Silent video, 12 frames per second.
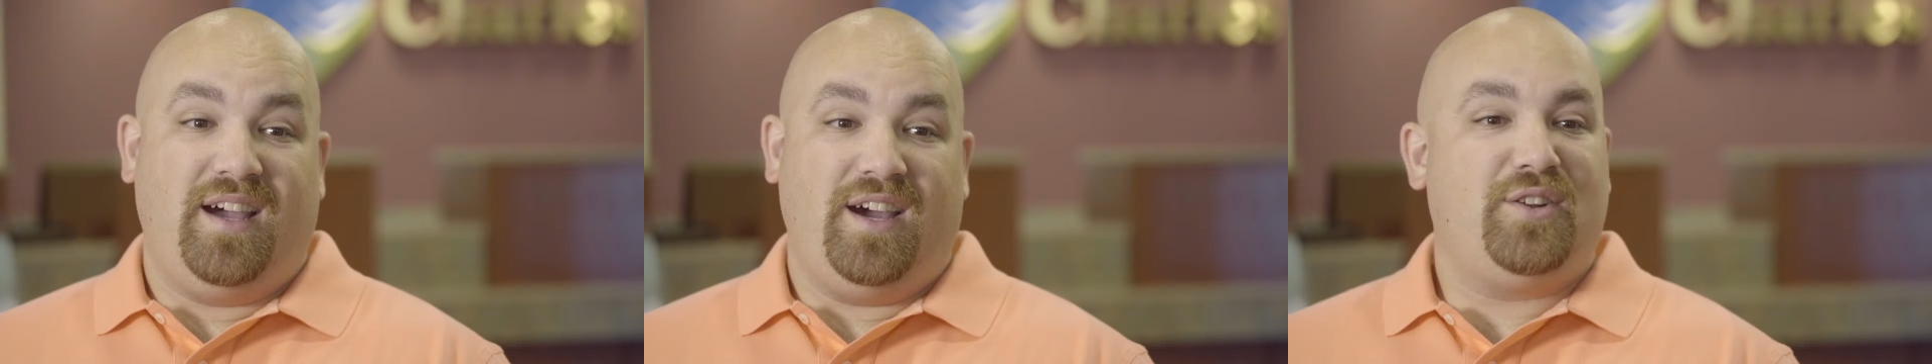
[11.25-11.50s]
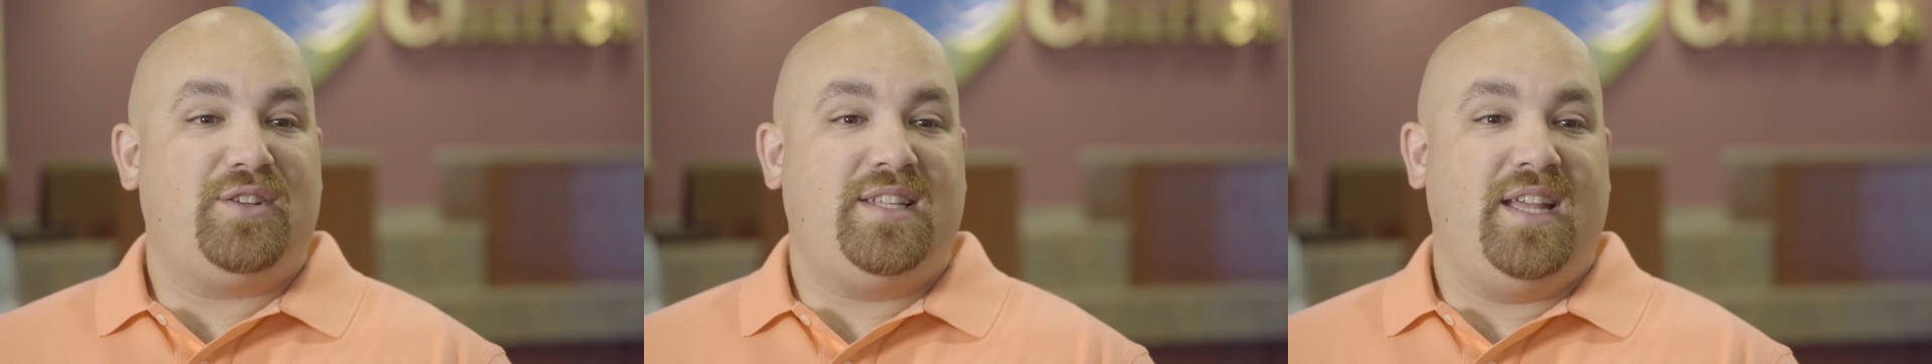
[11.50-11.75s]

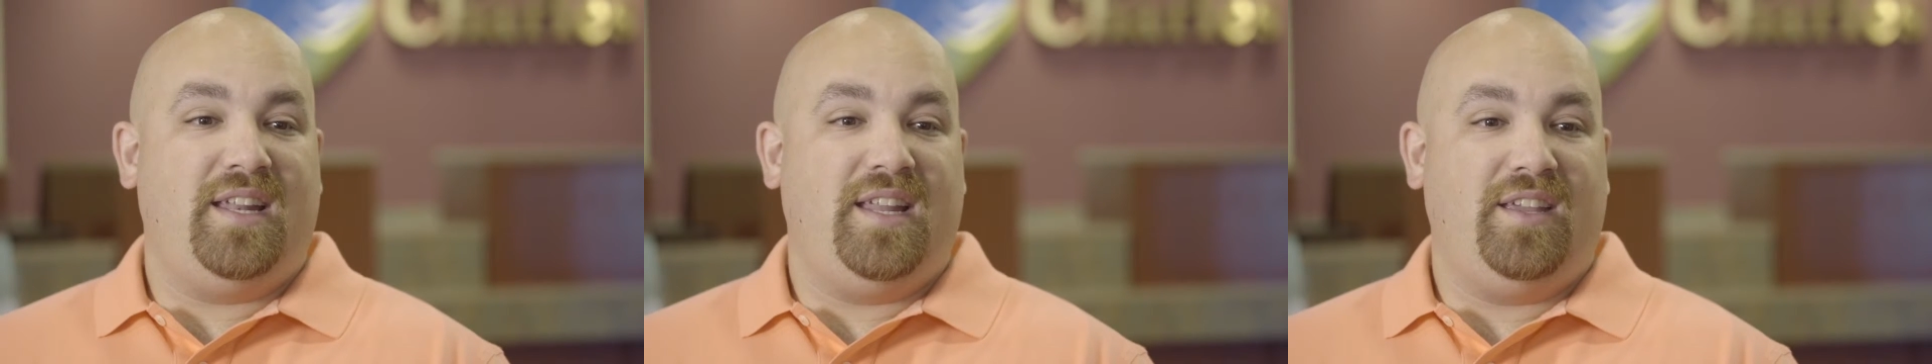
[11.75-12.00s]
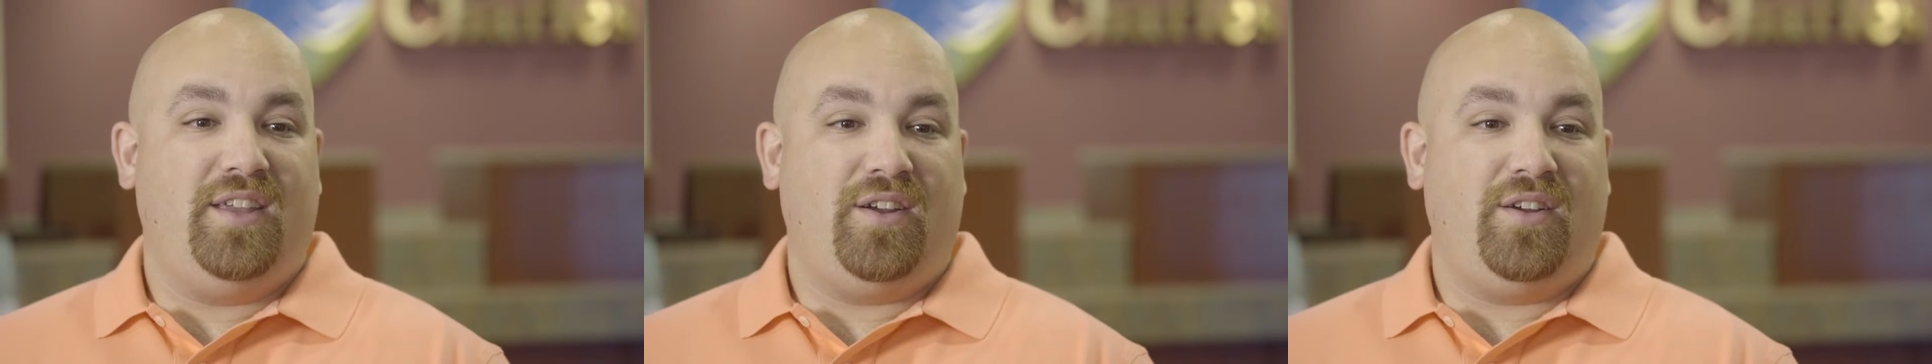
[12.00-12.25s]

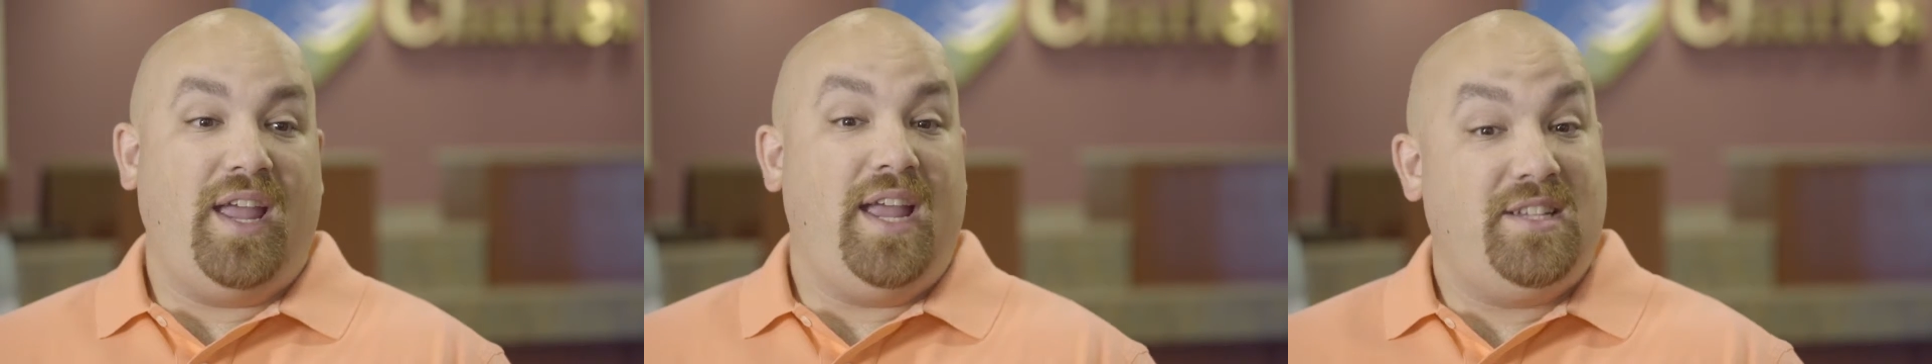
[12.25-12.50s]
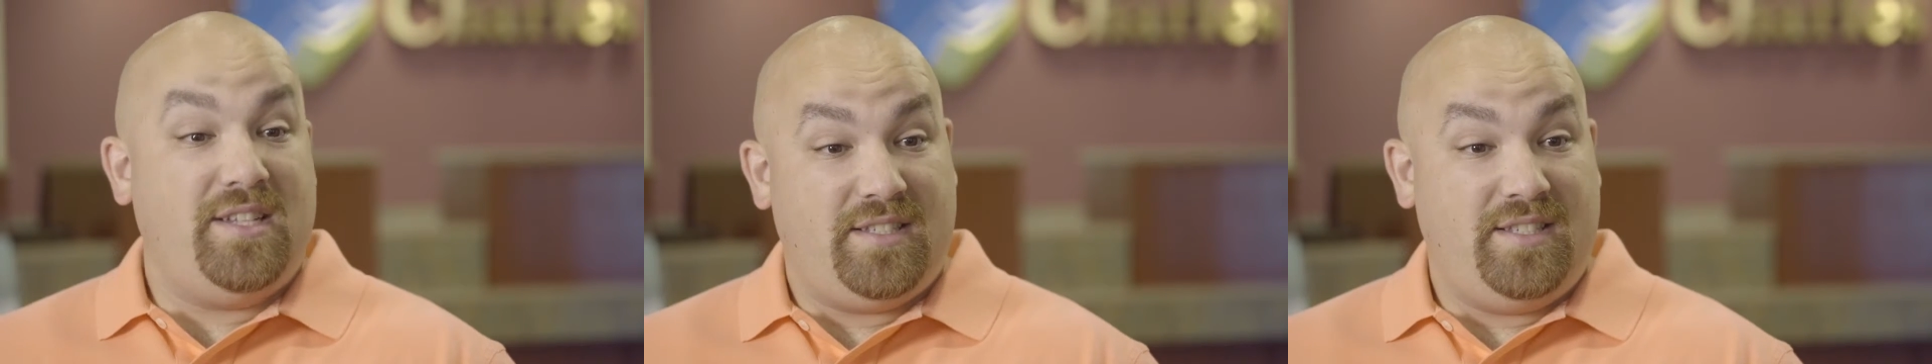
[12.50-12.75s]
understanding your
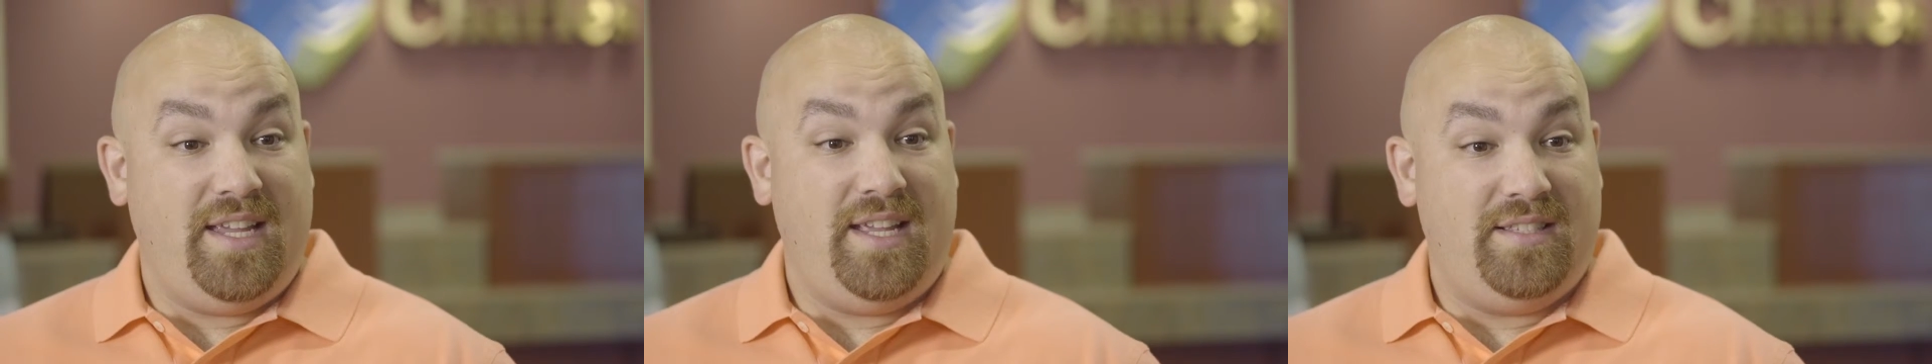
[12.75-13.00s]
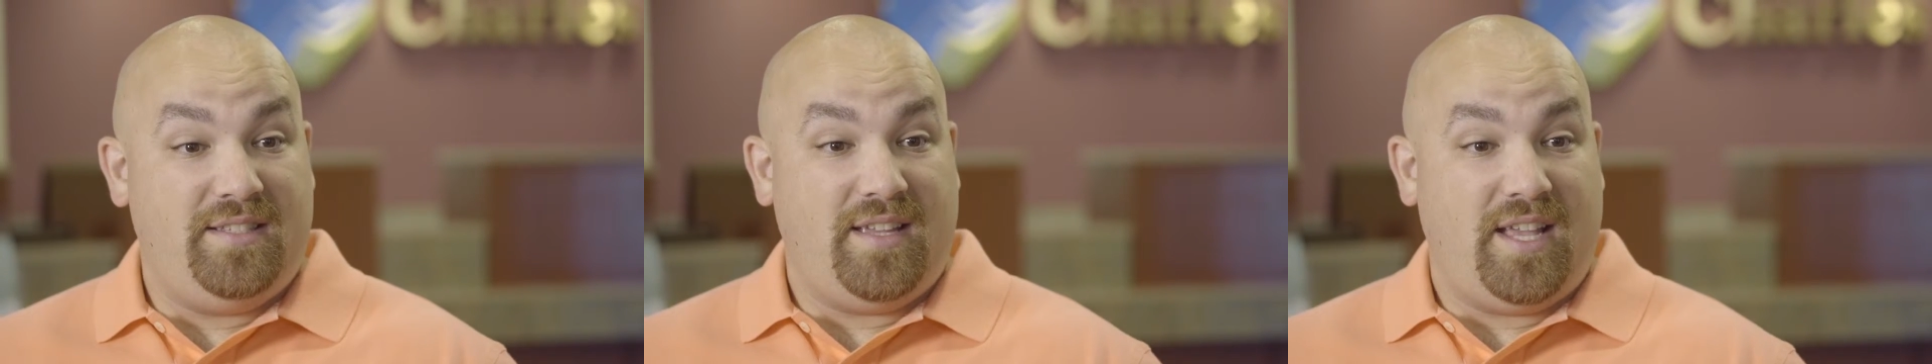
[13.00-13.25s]
agent's
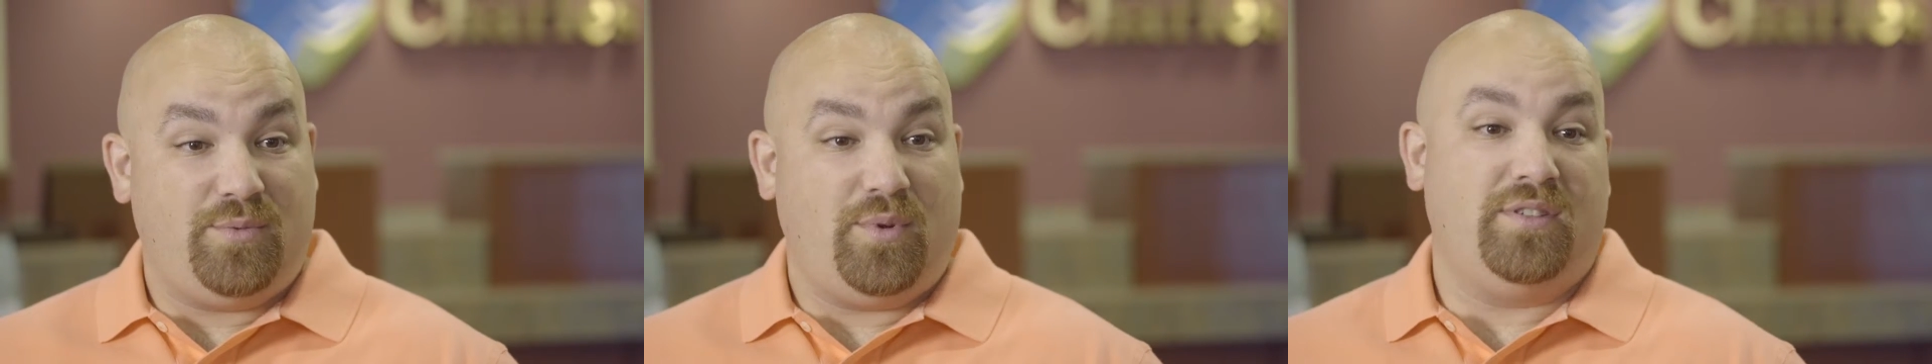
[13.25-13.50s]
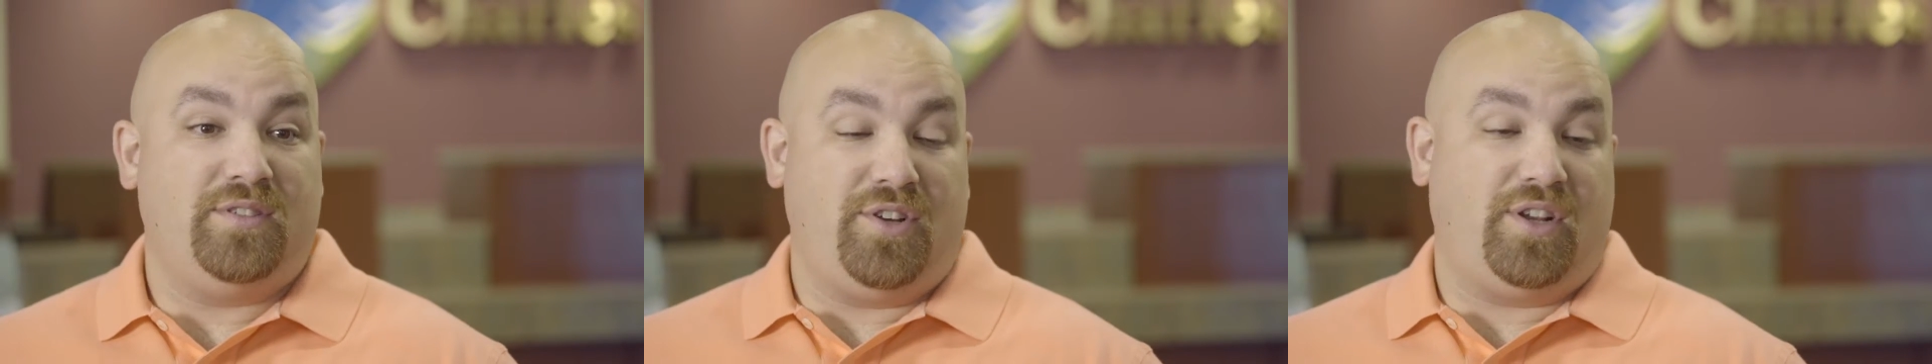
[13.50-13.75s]
needs as
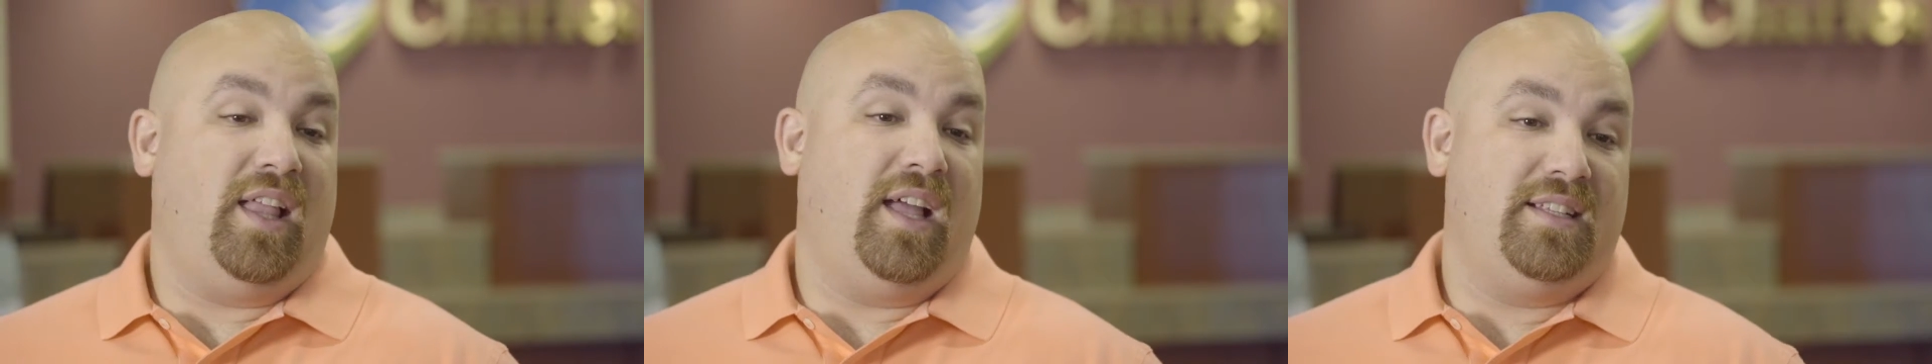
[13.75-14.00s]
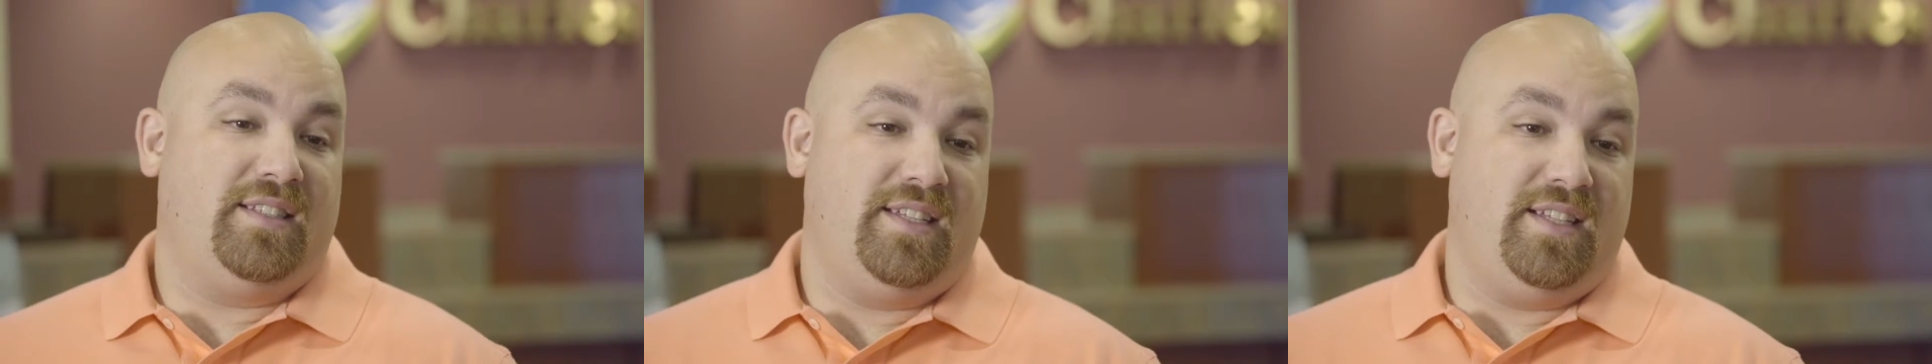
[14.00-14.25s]
well as your
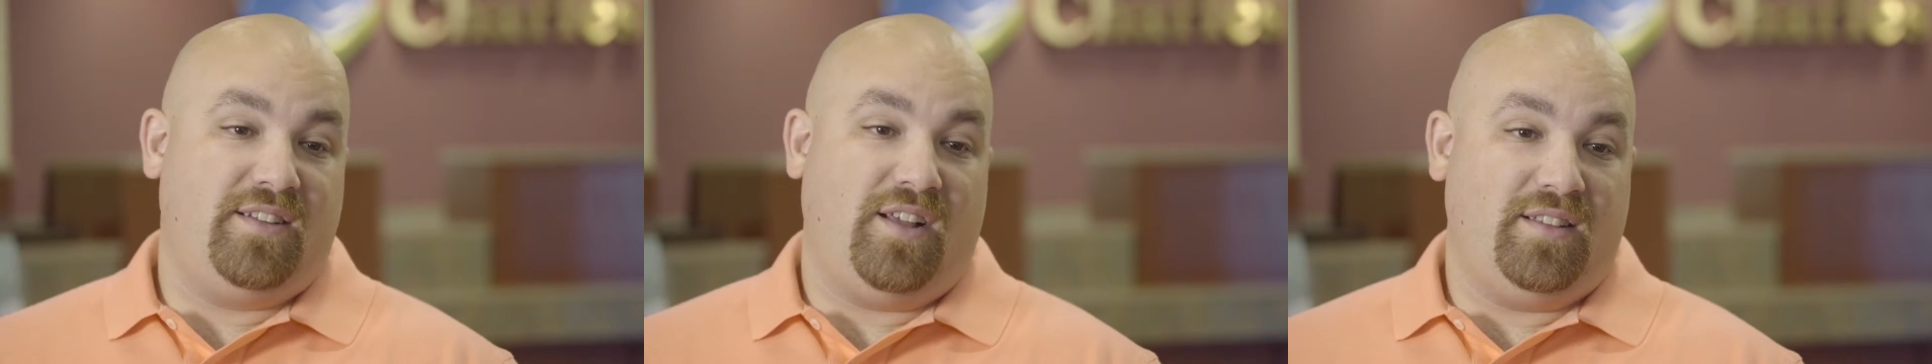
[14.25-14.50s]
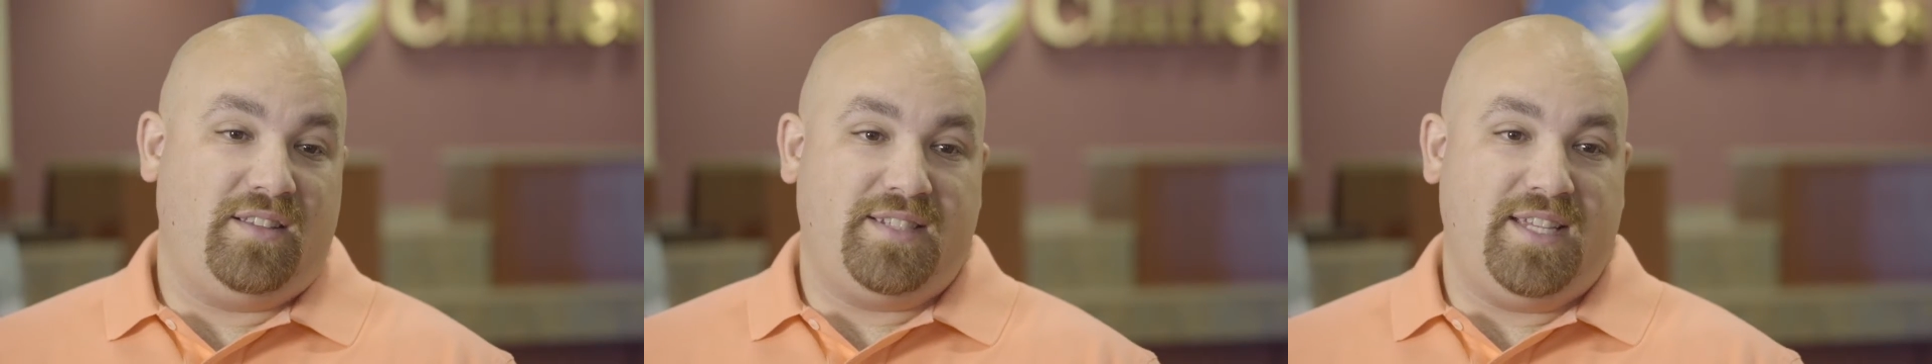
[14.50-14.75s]
client's needs
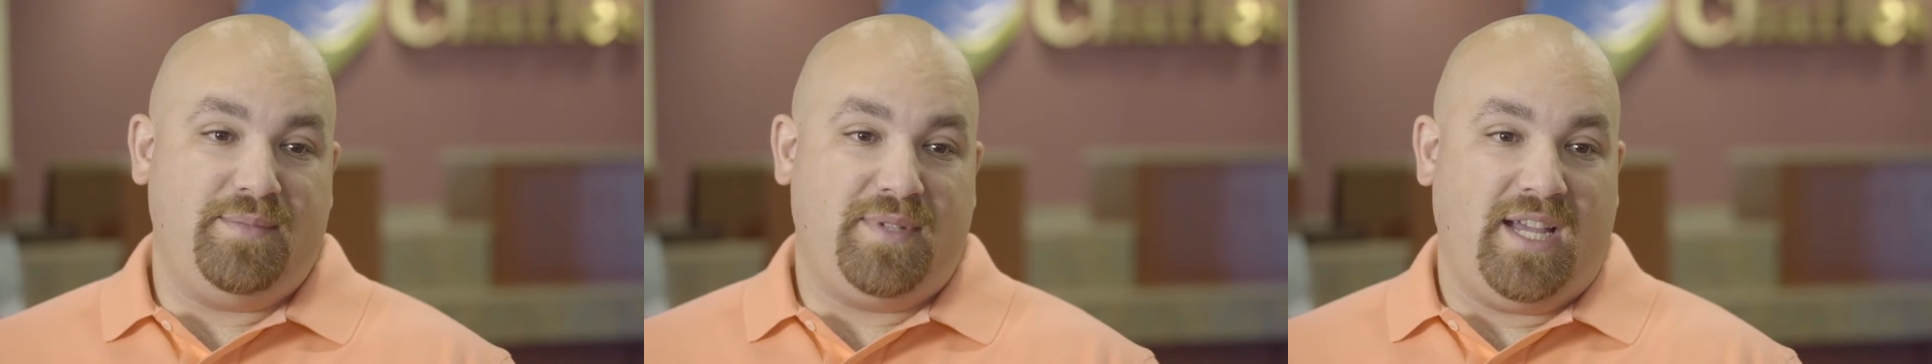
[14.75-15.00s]
all at the same